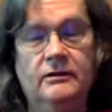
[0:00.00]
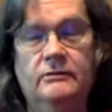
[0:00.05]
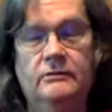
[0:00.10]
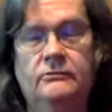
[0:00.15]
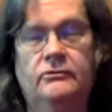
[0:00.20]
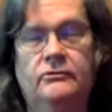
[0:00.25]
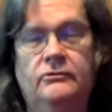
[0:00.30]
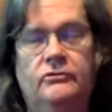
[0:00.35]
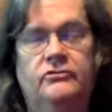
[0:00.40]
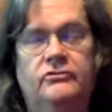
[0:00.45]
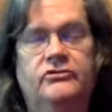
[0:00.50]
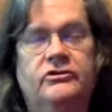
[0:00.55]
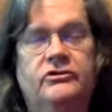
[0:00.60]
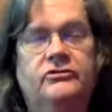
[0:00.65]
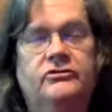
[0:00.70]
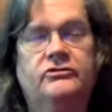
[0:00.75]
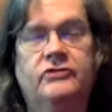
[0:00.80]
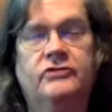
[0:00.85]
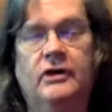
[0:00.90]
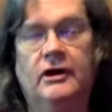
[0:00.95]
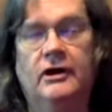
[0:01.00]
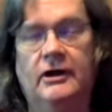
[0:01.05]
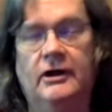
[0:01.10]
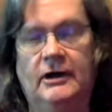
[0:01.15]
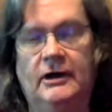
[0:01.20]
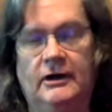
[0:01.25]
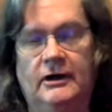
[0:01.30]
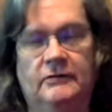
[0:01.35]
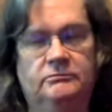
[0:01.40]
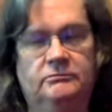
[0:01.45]
there's just
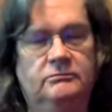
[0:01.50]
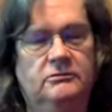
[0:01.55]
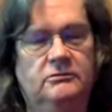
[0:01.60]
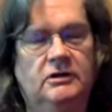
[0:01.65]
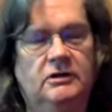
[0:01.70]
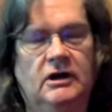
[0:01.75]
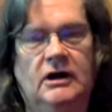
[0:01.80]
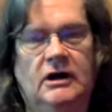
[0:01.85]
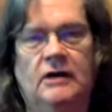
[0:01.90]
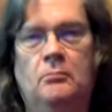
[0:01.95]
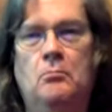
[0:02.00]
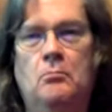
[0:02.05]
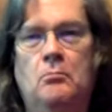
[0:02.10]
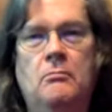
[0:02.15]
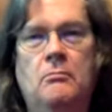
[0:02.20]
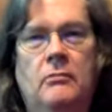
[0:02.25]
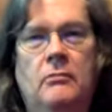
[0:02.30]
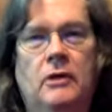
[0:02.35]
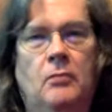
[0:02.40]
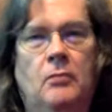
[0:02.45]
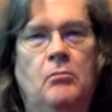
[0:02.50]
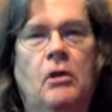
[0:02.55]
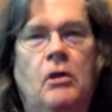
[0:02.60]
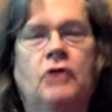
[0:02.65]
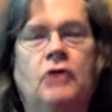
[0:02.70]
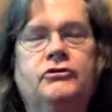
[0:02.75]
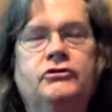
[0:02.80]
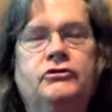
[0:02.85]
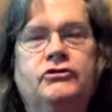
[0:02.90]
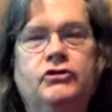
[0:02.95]
uh, a, a, a
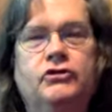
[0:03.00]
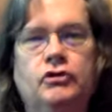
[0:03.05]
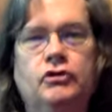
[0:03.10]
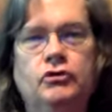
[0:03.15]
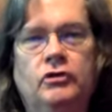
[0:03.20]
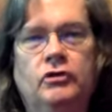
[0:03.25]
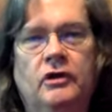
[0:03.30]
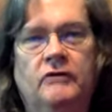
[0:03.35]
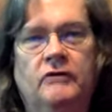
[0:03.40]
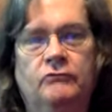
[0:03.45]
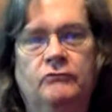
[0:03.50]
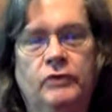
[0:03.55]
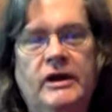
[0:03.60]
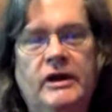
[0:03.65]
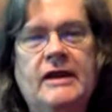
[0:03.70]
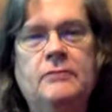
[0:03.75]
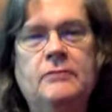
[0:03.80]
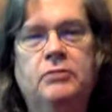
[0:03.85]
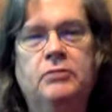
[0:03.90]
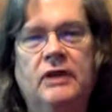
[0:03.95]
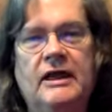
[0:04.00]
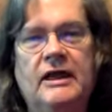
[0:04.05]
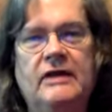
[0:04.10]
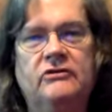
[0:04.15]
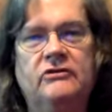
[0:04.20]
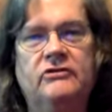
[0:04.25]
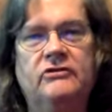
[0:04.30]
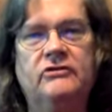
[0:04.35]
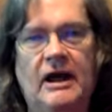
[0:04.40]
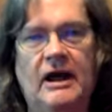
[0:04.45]
multitude of reading
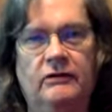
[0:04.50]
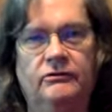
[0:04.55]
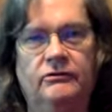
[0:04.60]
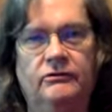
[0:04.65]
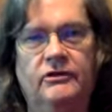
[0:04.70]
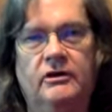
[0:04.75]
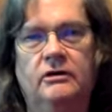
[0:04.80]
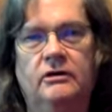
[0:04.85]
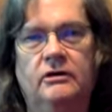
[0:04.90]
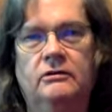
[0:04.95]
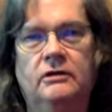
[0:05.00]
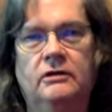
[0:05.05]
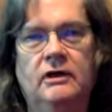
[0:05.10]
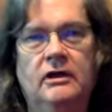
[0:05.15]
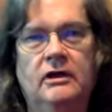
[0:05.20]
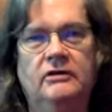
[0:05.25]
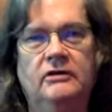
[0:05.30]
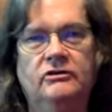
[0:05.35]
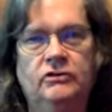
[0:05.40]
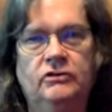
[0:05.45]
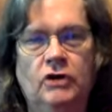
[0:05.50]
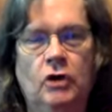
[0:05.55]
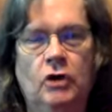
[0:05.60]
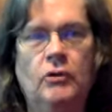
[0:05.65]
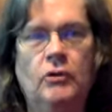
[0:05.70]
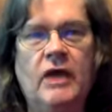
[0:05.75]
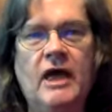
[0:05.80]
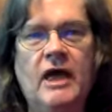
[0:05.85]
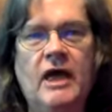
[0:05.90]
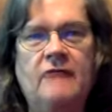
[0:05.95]
plans out there you don't
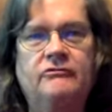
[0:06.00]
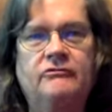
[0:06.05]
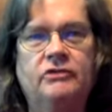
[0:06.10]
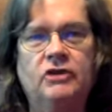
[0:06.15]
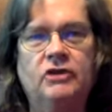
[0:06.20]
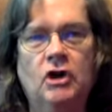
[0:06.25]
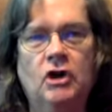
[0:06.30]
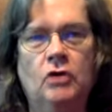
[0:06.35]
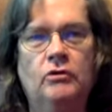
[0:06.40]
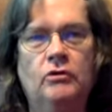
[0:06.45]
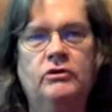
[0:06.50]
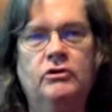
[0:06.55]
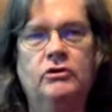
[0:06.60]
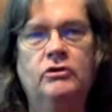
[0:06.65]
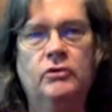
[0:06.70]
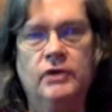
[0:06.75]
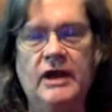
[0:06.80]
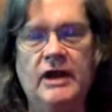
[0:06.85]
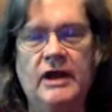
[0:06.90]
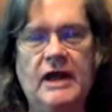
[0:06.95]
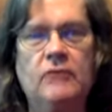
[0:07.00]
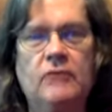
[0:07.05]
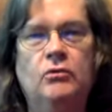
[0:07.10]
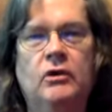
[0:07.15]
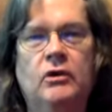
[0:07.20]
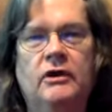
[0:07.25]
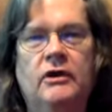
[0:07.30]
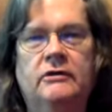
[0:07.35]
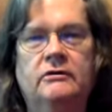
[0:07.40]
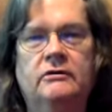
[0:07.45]
have to go and create
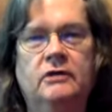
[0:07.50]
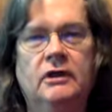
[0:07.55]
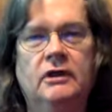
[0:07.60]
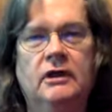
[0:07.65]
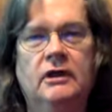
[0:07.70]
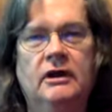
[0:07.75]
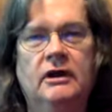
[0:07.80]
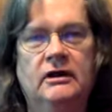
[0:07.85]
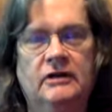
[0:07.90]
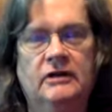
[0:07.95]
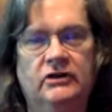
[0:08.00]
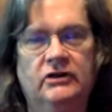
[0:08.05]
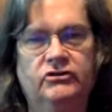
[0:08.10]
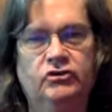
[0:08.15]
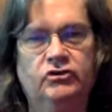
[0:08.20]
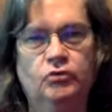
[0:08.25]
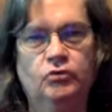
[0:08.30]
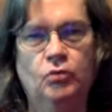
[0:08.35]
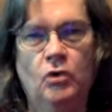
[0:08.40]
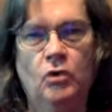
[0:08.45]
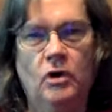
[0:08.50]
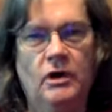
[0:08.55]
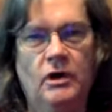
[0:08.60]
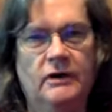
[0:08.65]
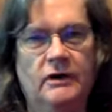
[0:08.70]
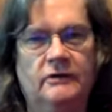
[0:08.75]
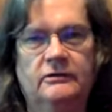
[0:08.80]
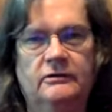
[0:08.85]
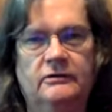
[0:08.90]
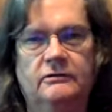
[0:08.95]
one unless you want,
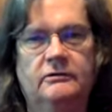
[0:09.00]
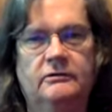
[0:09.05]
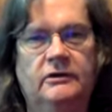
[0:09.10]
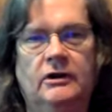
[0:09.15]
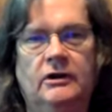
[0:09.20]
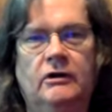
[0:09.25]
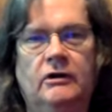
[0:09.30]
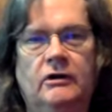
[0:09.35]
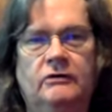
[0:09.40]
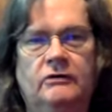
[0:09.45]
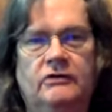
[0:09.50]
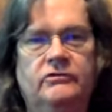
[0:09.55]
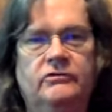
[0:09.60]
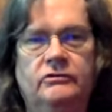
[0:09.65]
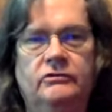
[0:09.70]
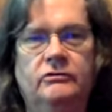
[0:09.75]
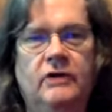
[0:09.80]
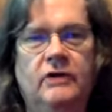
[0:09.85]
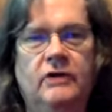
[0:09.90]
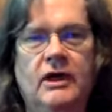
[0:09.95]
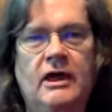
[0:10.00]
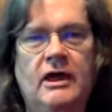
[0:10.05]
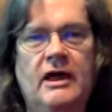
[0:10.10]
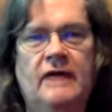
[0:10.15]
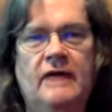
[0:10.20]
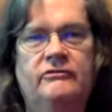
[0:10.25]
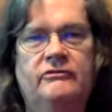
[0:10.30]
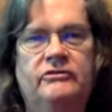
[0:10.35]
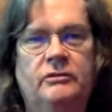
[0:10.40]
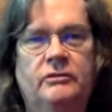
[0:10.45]
you know, unless you have
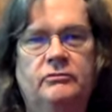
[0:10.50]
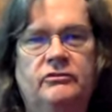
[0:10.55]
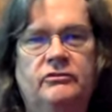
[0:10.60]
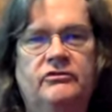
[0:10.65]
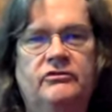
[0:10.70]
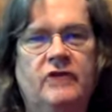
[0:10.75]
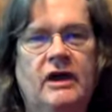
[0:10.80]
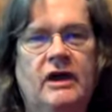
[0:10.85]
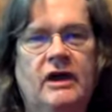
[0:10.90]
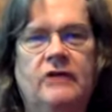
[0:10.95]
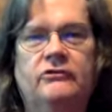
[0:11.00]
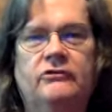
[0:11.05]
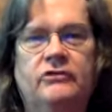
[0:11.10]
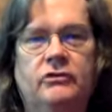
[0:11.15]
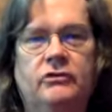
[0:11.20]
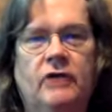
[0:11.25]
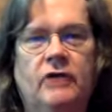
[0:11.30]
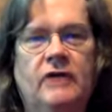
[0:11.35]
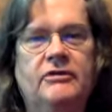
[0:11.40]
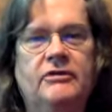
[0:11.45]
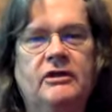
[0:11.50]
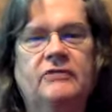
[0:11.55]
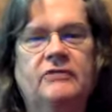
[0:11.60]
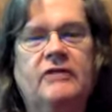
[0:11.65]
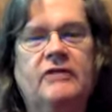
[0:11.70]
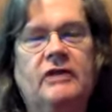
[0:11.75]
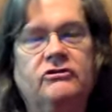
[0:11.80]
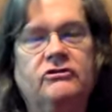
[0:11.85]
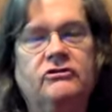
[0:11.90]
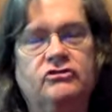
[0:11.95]
some desire to. I think
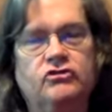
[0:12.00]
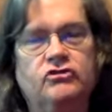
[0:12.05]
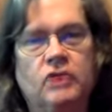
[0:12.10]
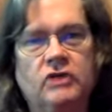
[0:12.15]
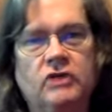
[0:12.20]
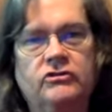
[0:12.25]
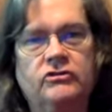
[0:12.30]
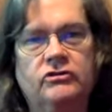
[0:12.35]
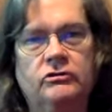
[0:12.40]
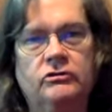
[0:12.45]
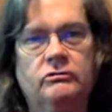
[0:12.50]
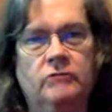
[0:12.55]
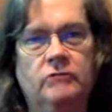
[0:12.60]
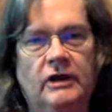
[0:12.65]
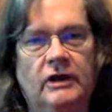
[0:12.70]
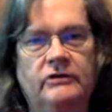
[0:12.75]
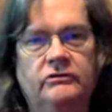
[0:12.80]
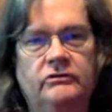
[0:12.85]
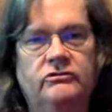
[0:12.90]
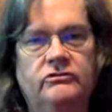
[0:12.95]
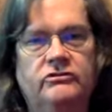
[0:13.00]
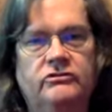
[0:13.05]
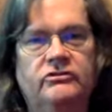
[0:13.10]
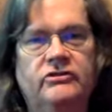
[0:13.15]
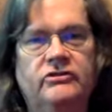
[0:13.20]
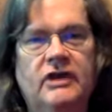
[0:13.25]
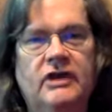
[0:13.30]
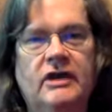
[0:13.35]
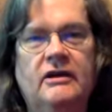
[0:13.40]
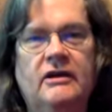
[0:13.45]
that structure, like you just
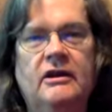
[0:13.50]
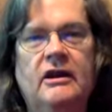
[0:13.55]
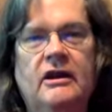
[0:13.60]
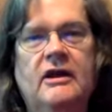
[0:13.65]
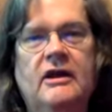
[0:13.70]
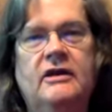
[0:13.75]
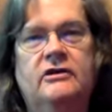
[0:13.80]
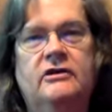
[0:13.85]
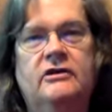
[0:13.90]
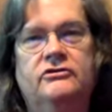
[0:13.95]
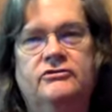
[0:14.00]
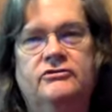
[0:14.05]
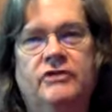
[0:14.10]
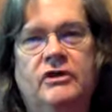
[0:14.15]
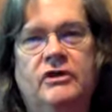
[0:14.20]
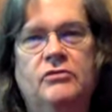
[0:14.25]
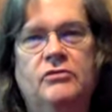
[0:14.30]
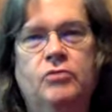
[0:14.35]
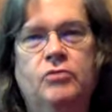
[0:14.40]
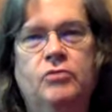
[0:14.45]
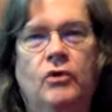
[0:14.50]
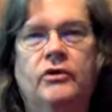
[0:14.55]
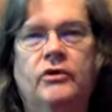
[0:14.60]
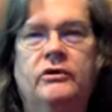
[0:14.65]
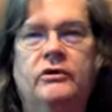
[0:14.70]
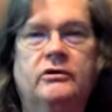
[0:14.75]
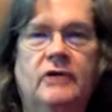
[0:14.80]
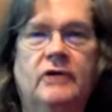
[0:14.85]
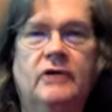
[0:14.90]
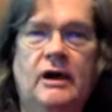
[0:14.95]
said, is very important.
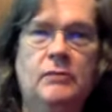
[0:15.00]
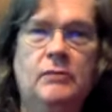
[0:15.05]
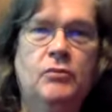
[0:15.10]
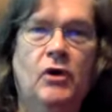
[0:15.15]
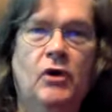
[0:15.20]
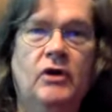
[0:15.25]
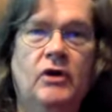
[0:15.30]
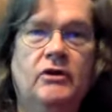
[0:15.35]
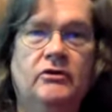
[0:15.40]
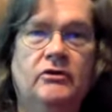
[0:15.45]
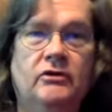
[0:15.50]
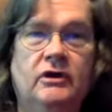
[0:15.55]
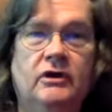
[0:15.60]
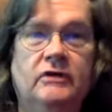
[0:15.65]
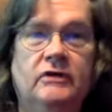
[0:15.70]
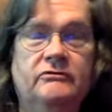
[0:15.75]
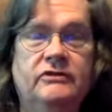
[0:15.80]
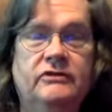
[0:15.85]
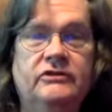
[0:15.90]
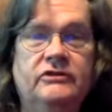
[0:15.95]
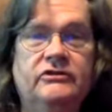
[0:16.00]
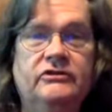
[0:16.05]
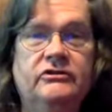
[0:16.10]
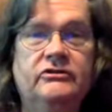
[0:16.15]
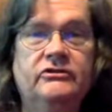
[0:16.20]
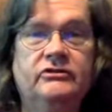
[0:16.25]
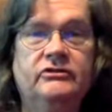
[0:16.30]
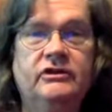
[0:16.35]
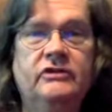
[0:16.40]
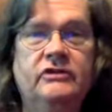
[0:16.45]
I'm part of the
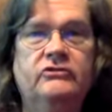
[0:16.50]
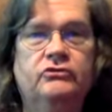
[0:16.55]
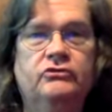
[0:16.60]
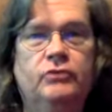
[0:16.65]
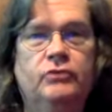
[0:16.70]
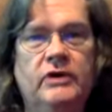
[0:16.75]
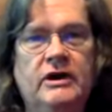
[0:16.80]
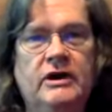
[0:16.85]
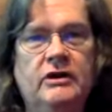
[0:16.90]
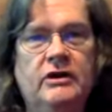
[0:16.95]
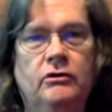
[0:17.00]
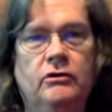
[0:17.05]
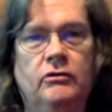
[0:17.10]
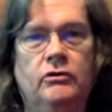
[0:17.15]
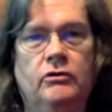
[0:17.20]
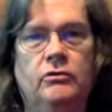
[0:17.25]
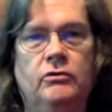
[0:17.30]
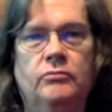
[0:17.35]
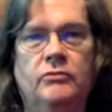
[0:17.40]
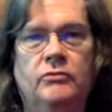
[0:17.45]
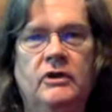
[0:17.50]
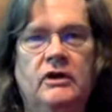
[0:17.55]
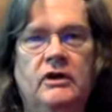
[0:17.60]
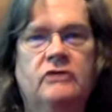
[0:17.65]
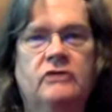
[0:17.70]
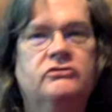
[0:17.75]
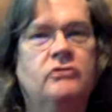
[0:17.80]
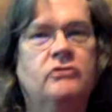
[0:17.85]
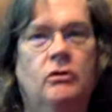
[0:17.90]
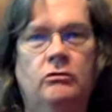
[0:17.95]
VCC's reading group.
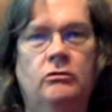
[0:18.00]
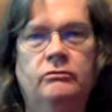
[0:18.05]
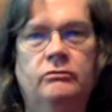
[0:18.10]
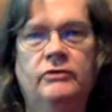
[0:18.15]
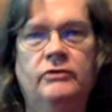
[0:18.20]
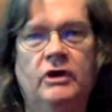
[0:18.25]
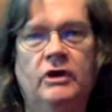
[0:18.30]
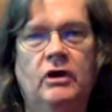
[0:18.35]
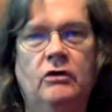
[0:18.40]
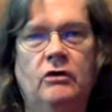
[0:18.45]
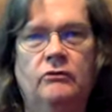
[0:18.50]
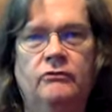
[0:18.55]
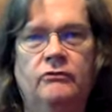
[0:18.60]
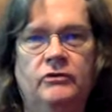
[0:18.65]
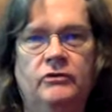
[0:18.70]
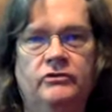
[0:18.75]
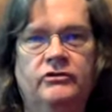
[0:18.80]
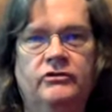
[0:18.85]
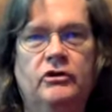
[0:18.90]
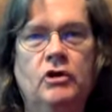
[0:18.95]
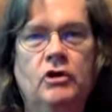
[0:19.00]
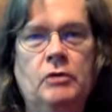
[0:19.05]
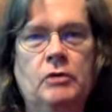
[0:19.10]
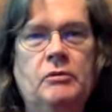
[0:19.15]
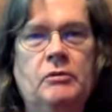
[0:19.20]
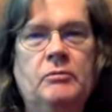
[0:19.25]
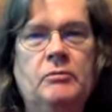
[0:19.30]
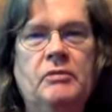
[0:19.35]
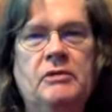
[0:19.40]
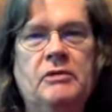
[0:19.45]
So, you know, there's a group
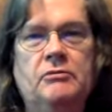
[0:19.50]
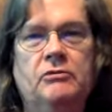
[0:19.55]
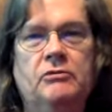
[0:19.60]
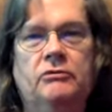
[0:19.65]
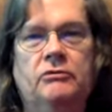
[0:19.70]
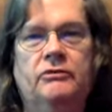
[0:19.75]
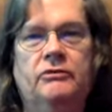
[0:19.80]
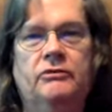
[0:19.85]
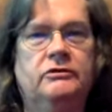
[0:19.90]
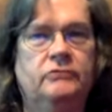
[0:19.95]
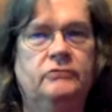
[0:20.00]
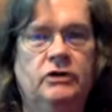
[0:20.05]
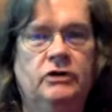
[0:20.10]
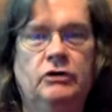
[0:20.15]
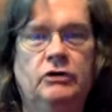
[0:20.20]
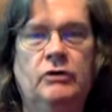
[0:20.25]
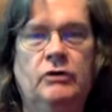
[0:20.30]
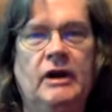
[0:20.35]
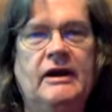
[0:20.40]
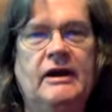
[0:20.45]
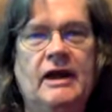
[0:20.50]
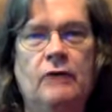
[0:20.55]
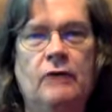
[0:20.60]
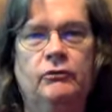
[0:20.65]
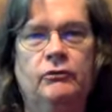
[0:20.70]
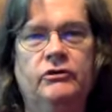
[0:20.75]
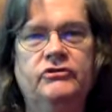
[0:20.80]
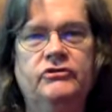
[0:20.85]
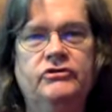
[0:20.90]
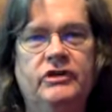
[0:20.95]
of people that, you know, right now we're
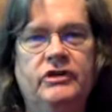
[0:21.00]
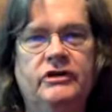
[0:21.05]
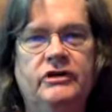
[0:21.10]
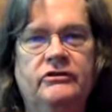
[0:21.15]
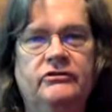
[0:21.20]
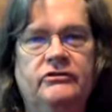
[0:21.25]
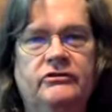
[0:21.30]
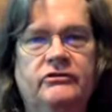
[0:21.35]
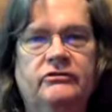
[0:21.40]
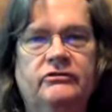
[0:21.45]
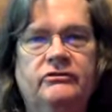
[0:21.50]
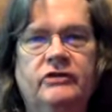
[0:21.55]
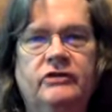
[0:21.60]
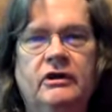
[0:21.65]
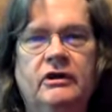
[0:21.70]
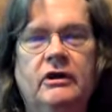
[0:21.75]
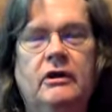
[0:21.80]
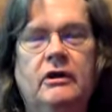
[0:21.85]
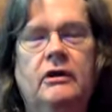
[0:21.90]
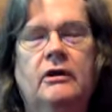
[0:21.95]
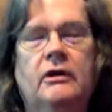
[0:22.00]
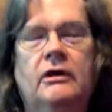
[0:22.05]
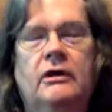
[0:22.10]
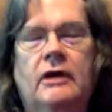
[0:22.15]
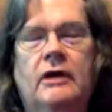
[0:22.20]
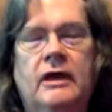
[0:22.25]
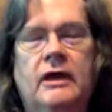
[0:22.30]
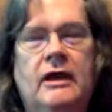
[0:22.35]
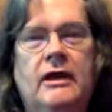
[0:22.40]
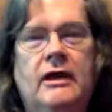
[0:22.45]
in Genesis
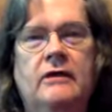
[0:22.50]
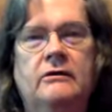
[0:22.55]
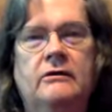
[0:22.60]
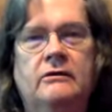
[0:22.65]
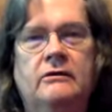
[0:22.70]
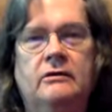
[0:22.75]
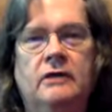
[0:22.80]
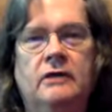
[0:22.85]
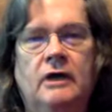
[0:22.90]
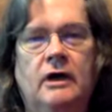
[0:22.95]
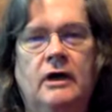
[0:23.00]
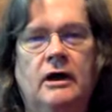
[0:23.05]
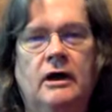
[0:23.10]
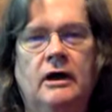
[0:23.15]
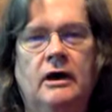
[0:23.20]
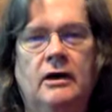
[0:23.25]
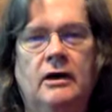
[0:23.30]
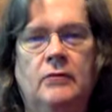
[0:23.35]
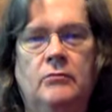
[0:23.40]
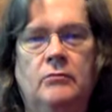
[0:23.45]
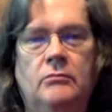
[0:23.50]
and um,